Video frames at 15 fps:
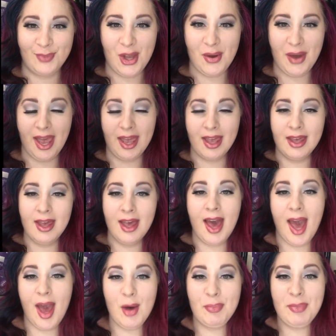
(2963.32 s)
Okay,
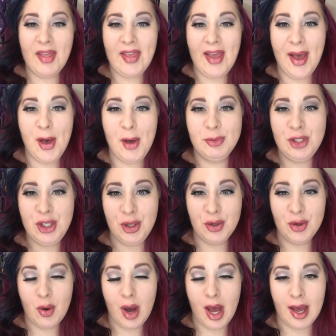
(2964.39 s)
I hope that helped
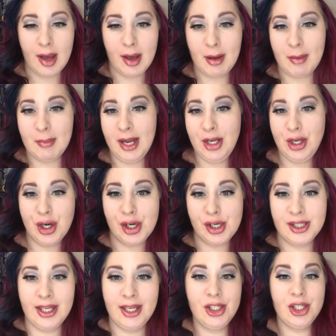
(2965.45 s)
you in your
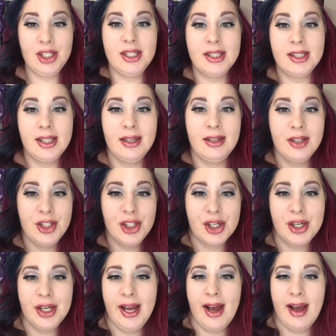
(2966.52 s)
Senegence journey.